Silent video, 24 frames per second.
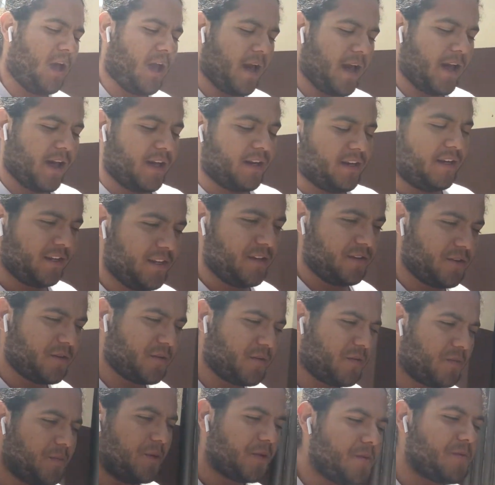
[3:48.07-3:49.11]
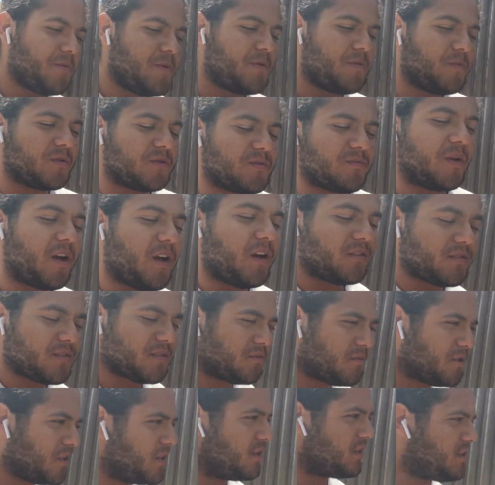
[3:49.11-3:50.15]
I had to hear it from other people's mouths.
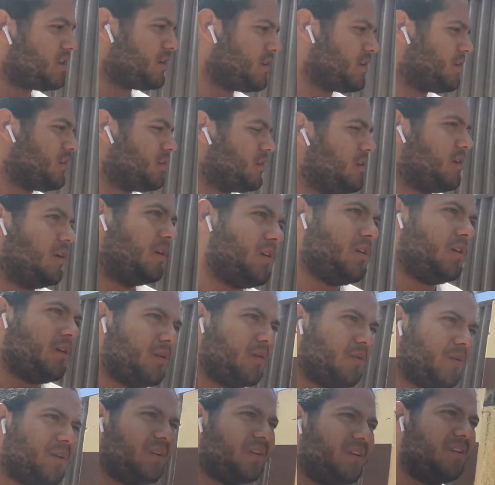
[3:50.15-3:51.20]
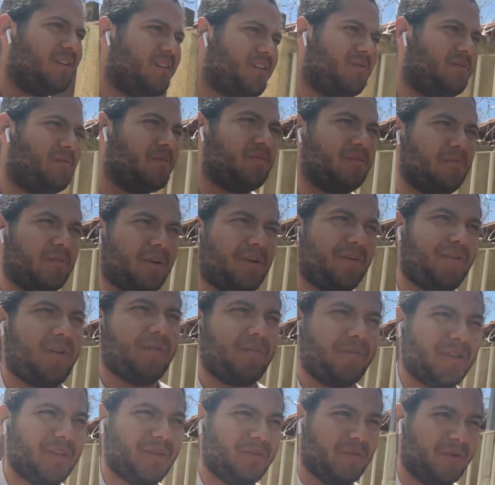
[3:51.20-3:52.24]
I'm like, wait, my
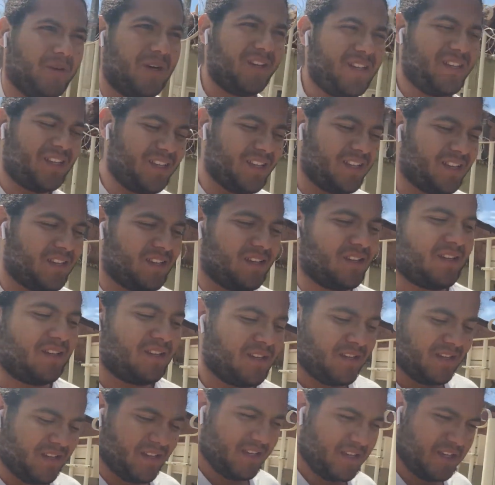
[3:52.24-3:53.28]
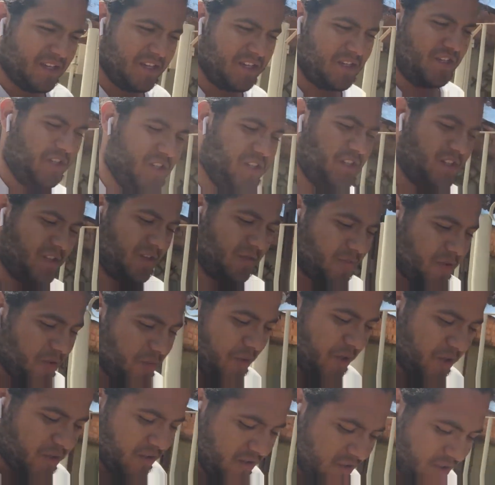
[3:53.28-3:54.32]
grandma did what? And she didn't tell me
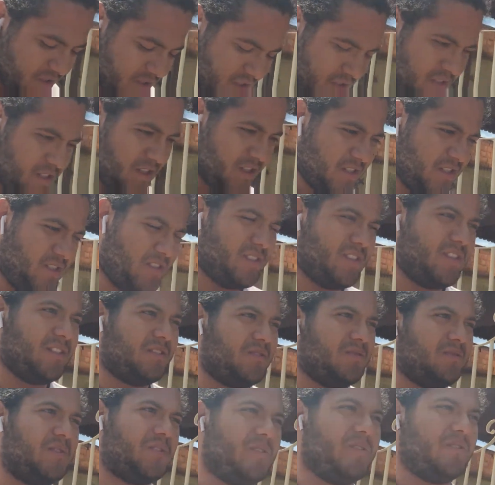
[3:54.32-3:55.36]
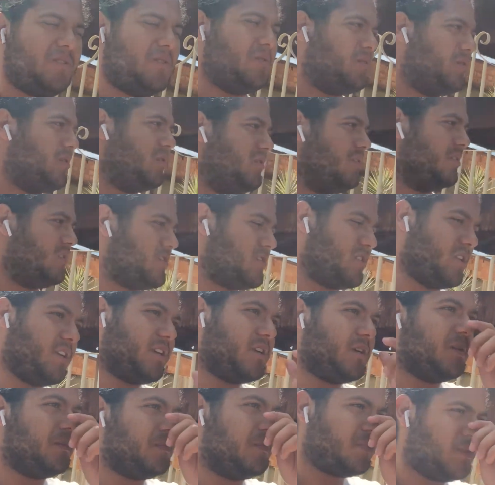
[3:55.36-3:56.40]
about it? She said she was gonna do only a
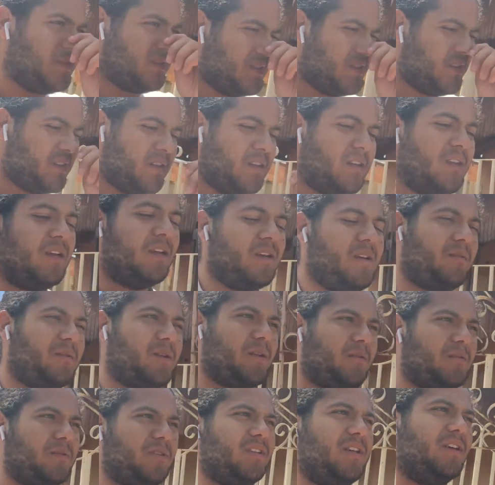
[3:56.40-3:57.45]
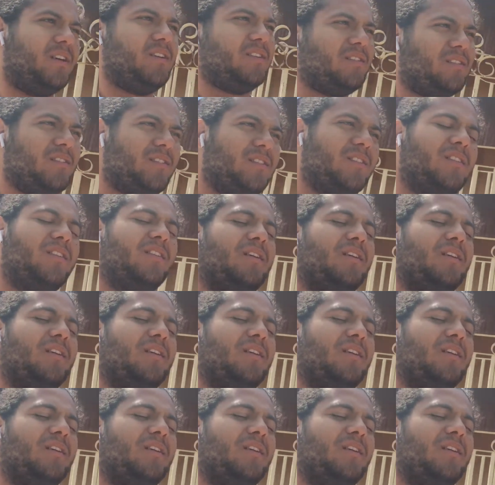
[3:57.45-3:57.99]
checkup. I'm like, what the hell?